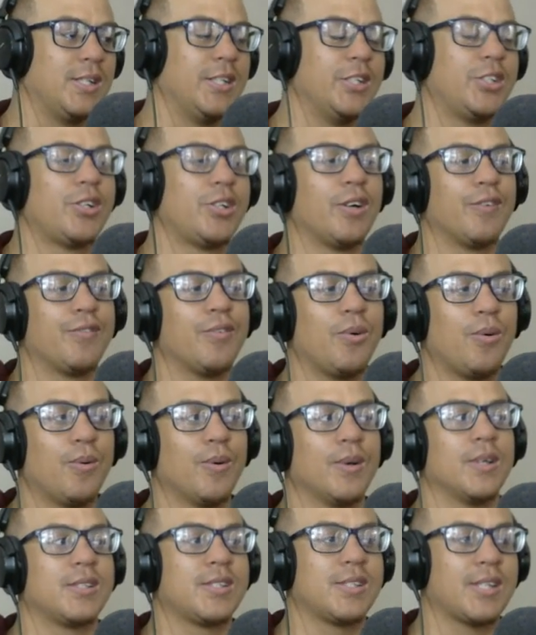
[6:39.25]
he should have
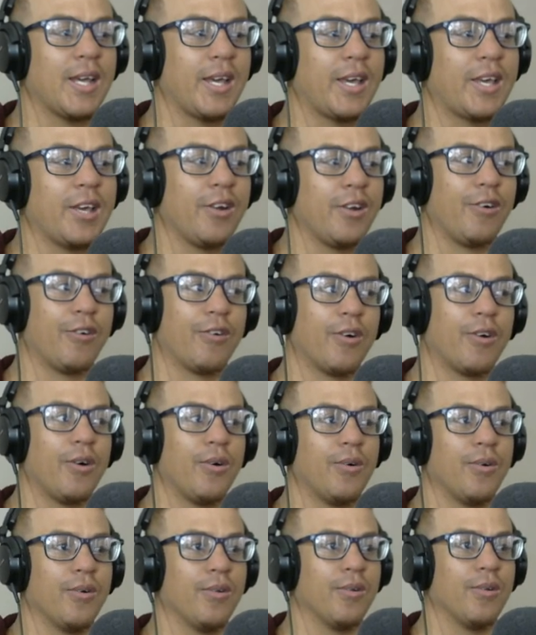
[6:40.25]
always taken a
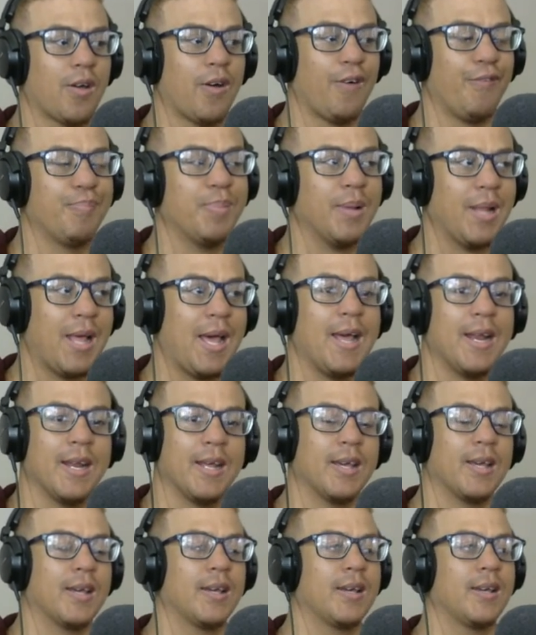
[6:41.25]
role of
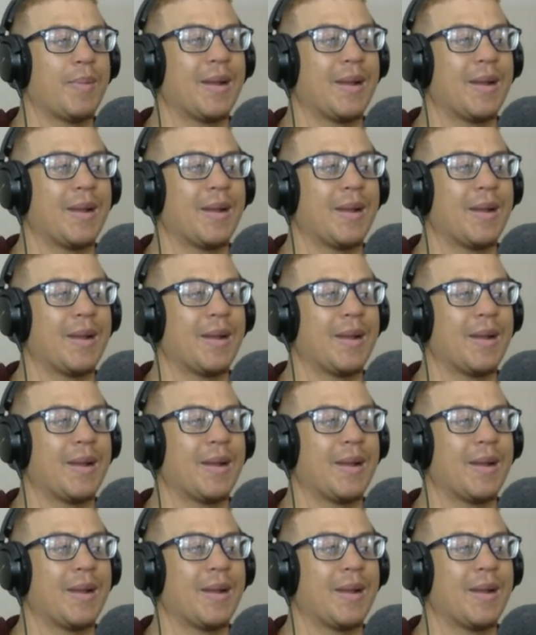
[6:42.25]
planning.